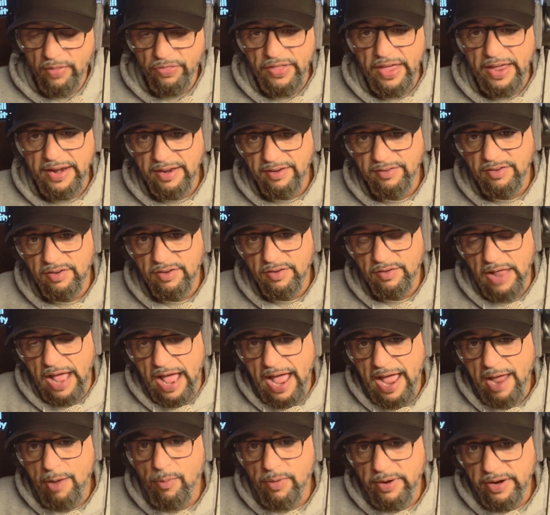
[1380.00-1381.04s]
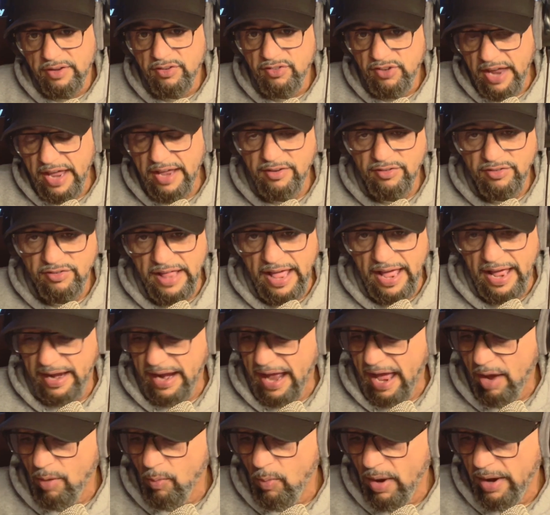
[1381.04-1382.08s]
that is I want to change that.
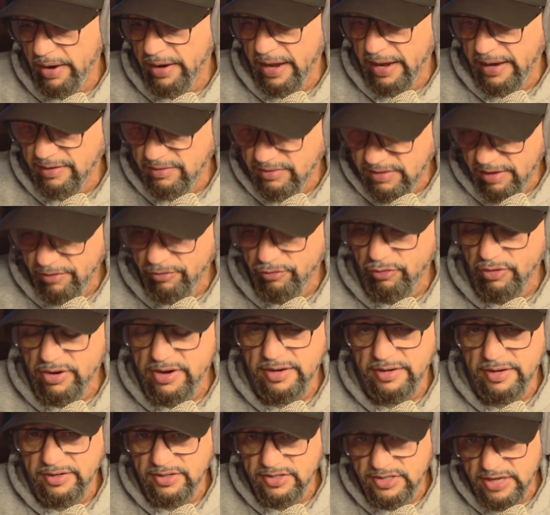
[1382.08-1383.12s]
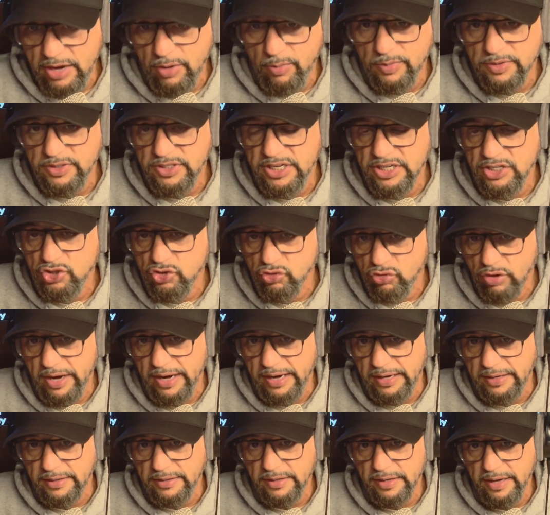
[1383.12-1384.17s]
I want a different distinguishing
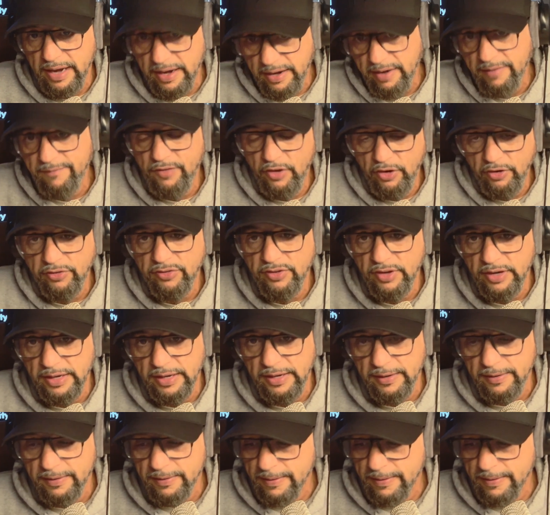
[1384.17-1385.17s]
trait in adversity.